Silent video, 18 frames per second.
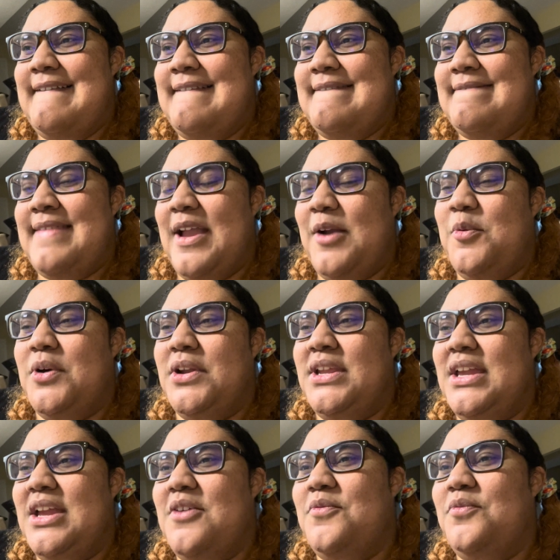like, would
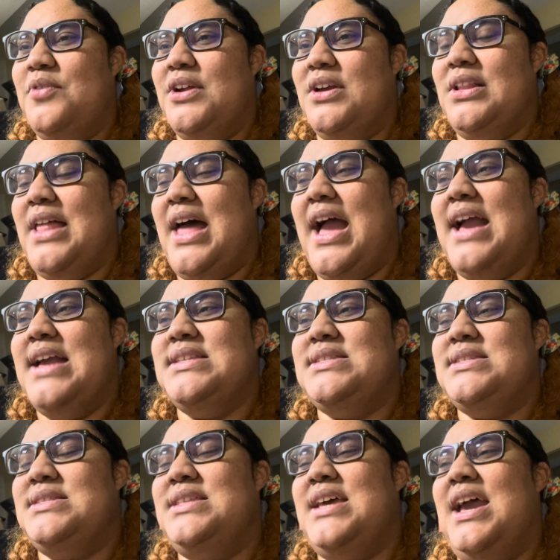he have
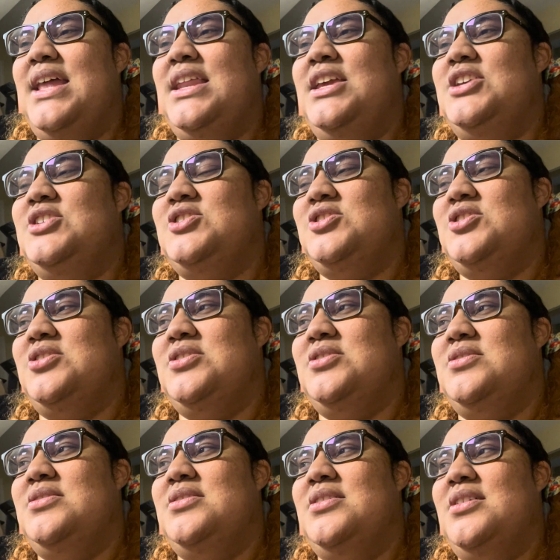realized that he
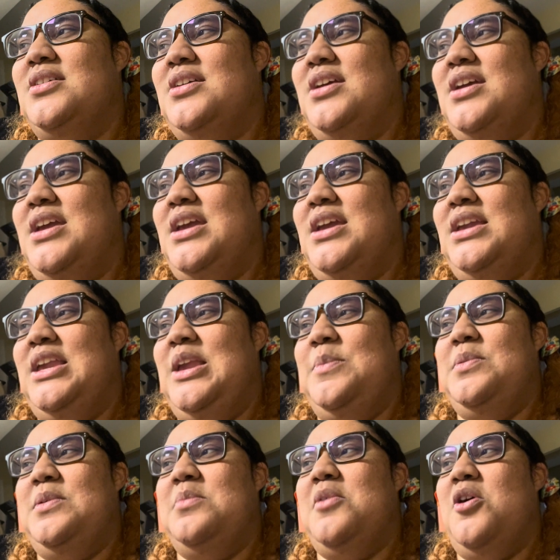should
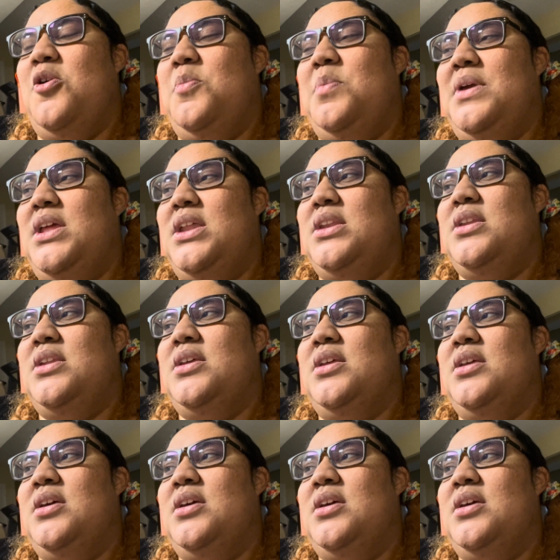keep them open